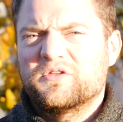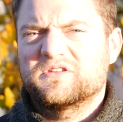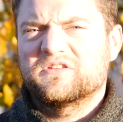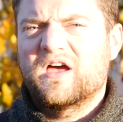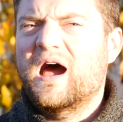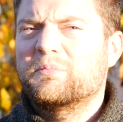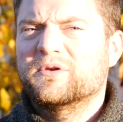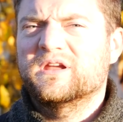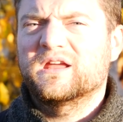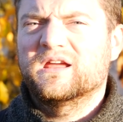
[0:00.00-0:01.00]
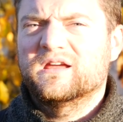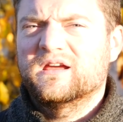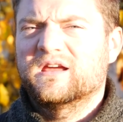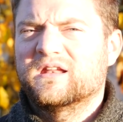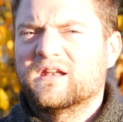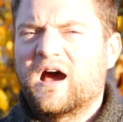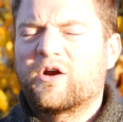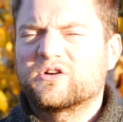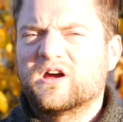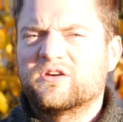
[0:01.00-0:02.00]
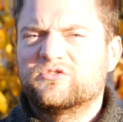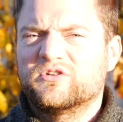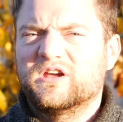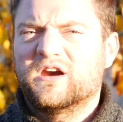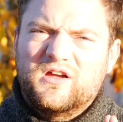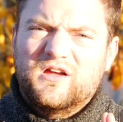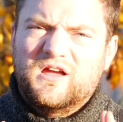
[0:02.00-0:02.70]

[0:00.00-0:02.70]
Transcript: this is happening in our country here.